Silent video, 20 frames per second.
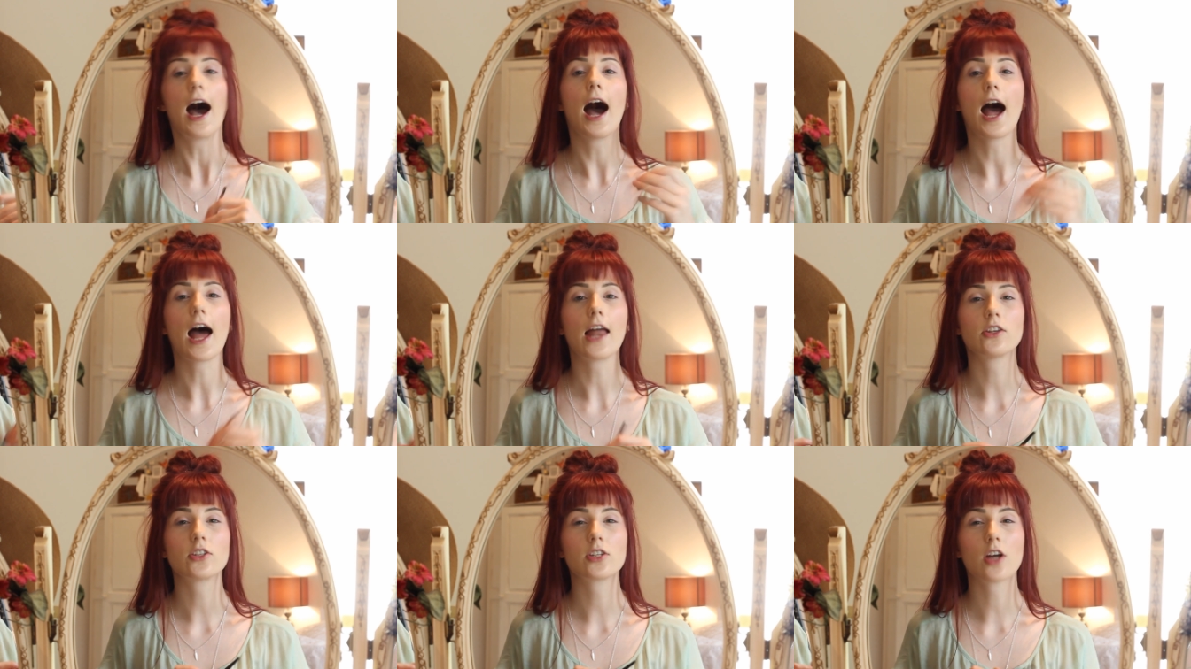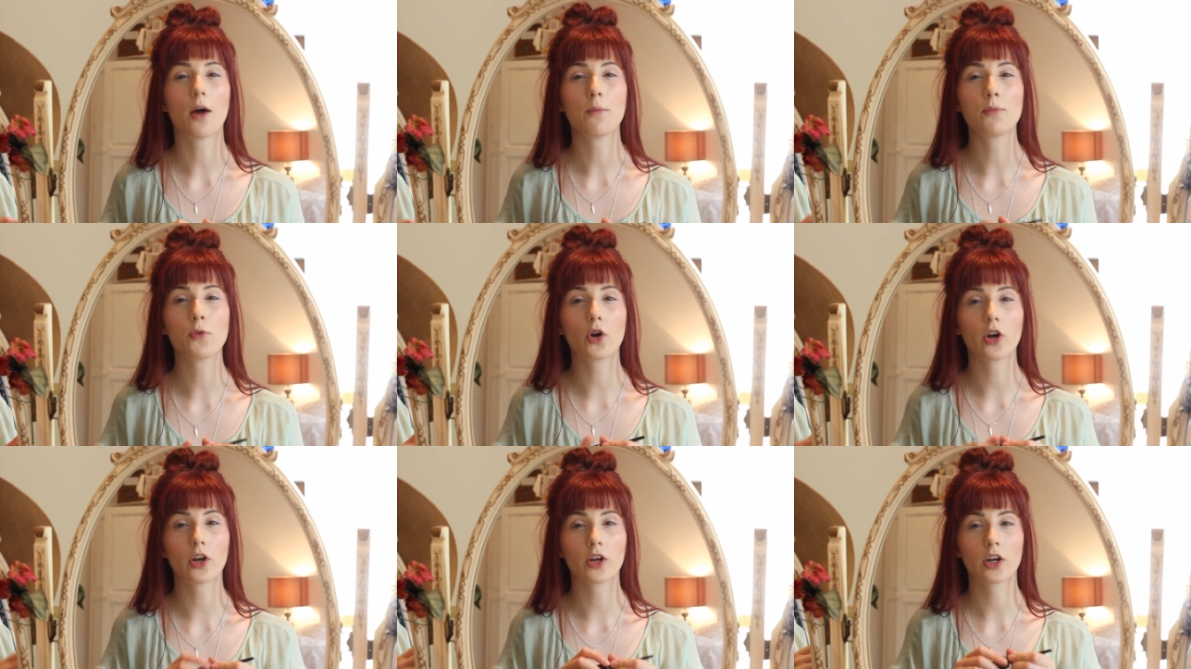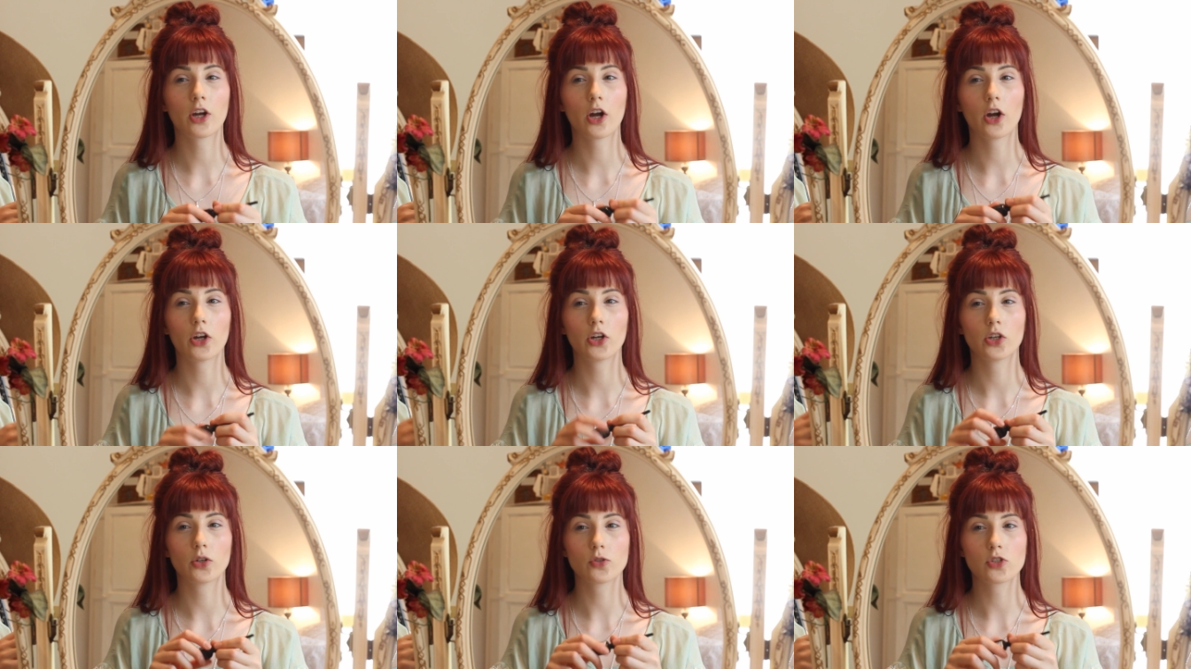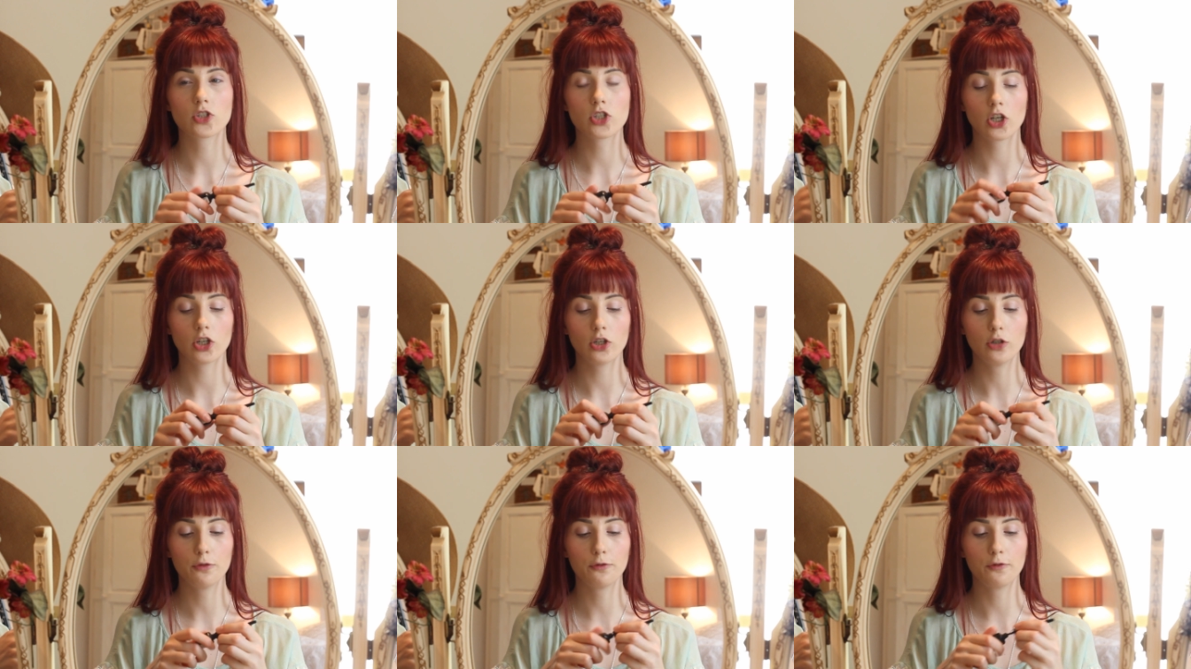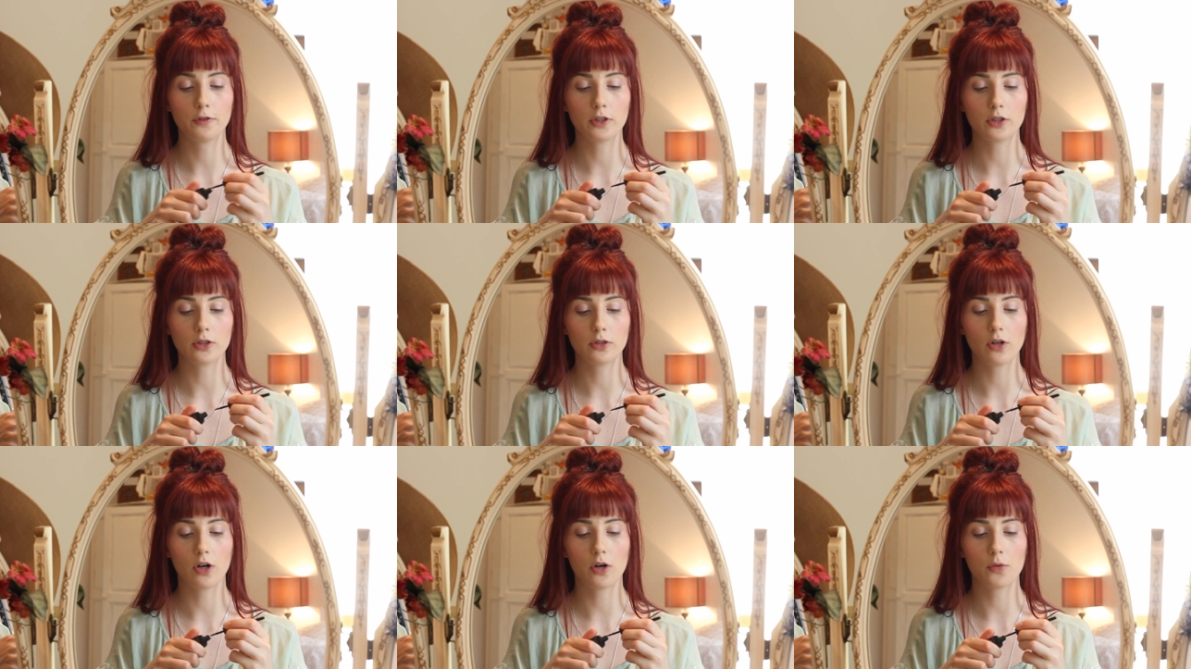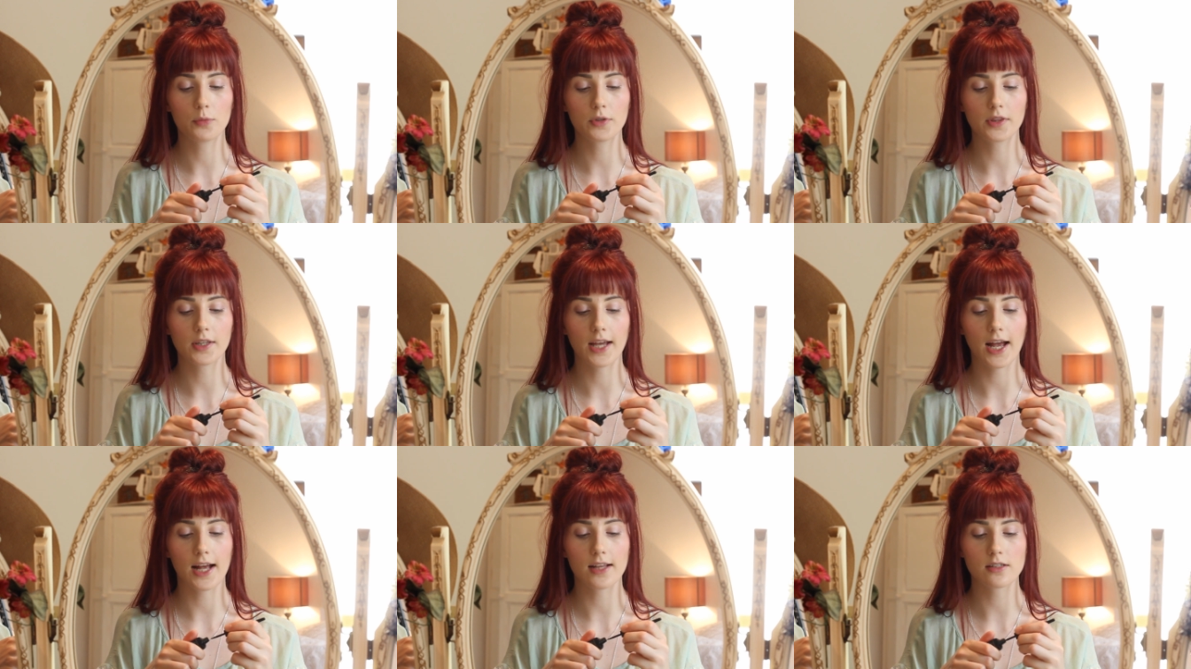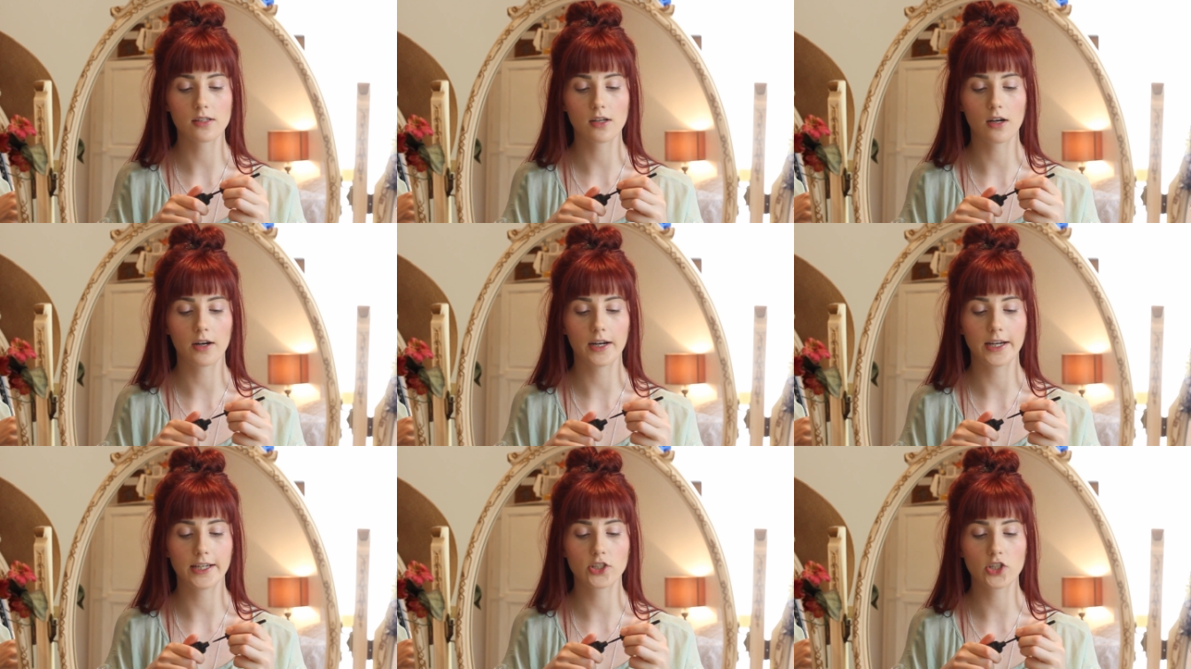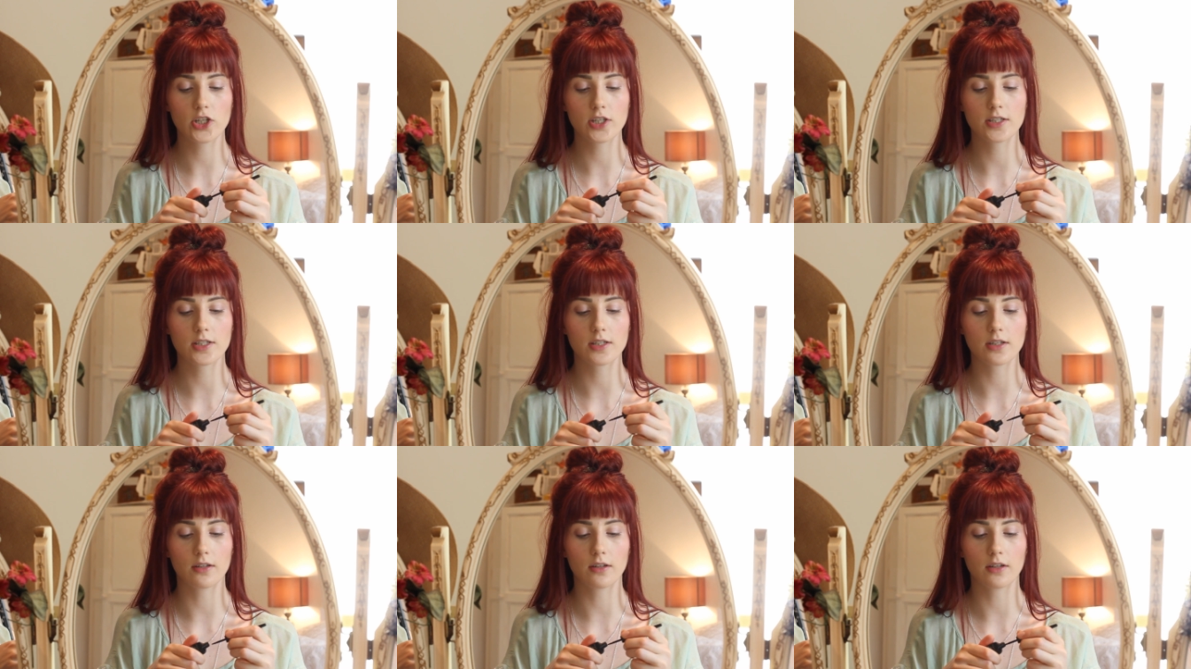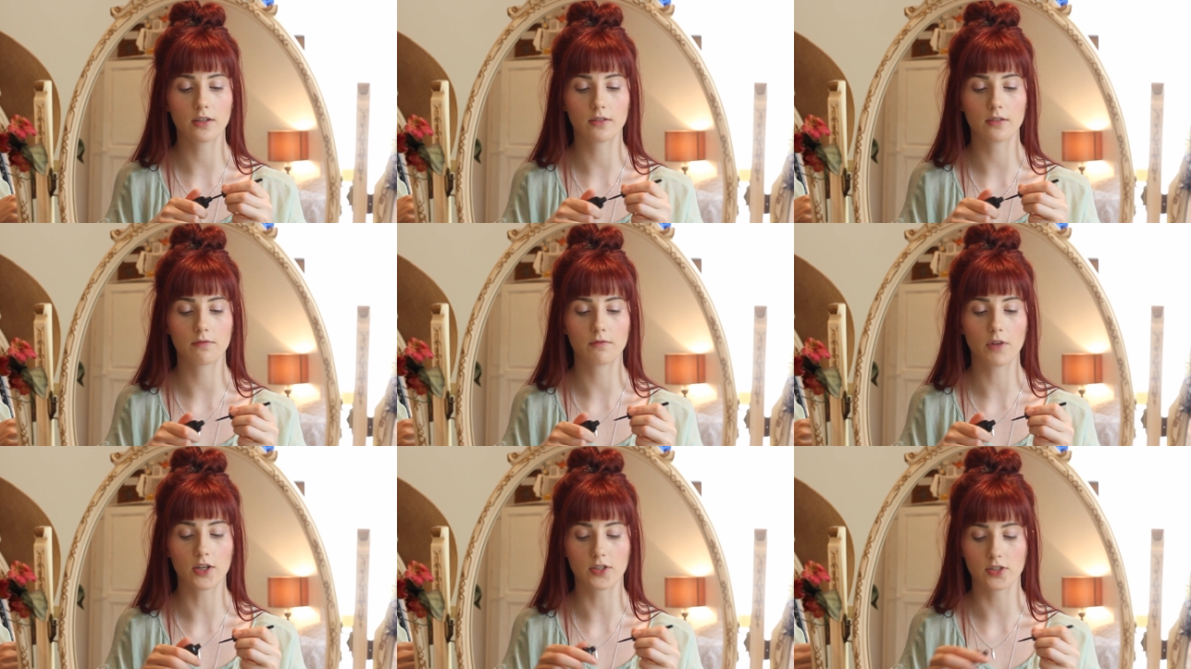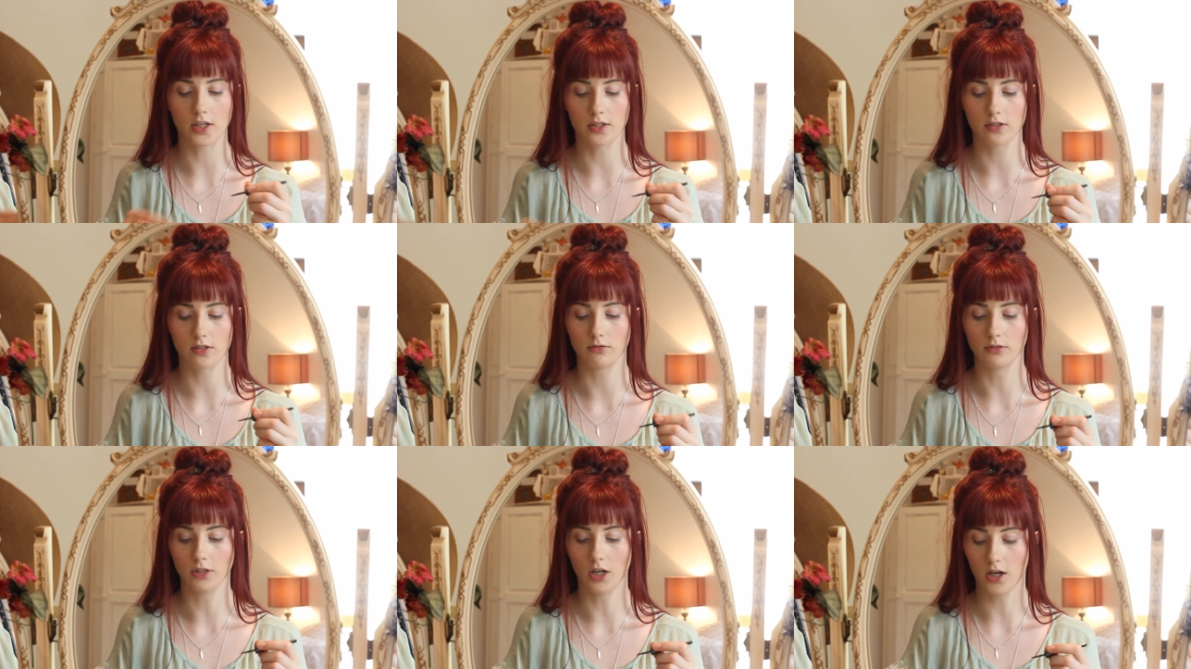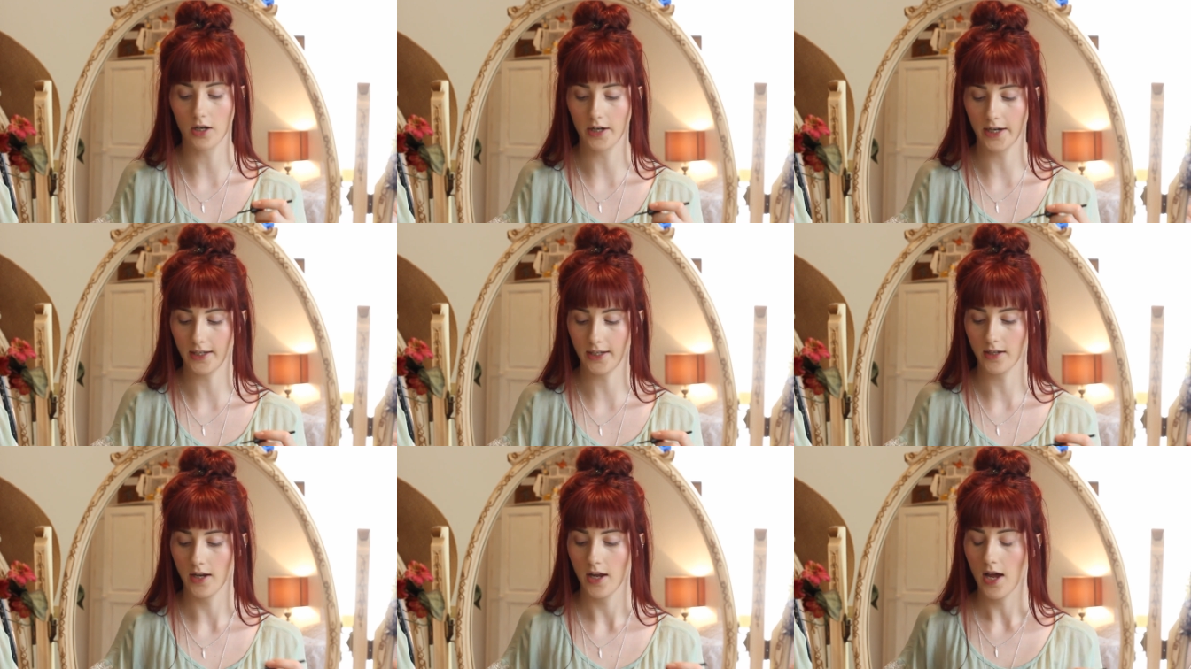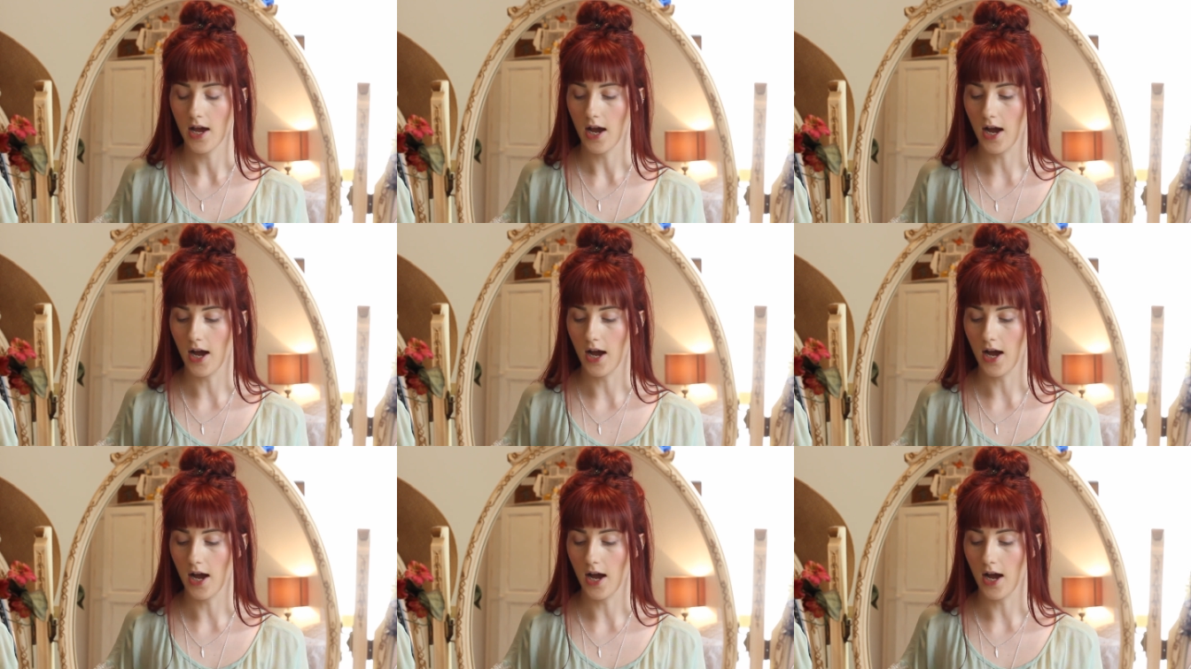And I'm not going to go too full on with the cat eye, just a subtle line,